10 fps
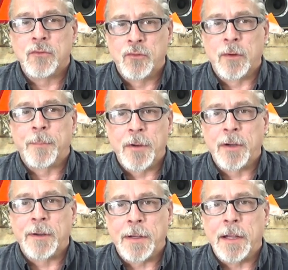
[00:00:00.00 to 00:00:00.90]
drip
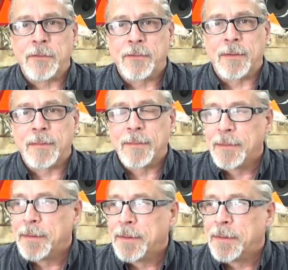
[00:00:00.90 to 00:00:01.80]
irrigation.
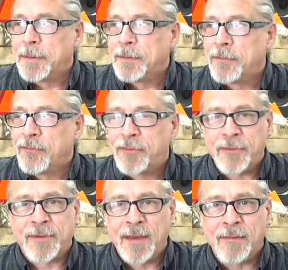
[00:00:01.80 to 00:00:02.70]

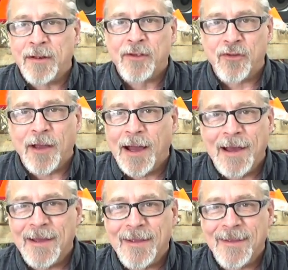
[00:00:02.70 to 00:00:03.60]
Just give it a shot.